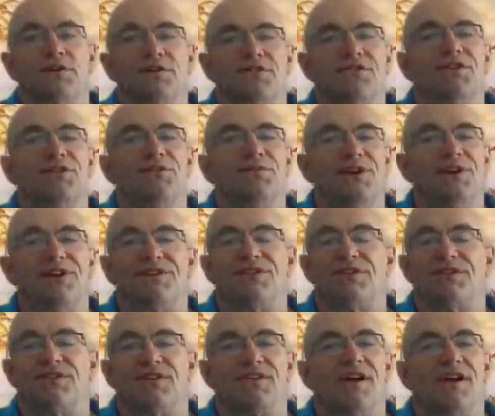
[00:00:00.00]
too, because
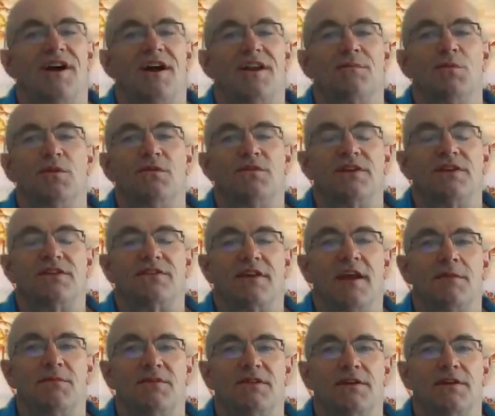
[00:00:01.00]
there's a lot of moving
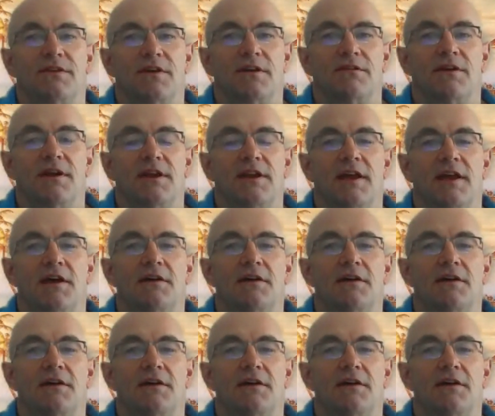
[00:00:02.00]
scams out there right now.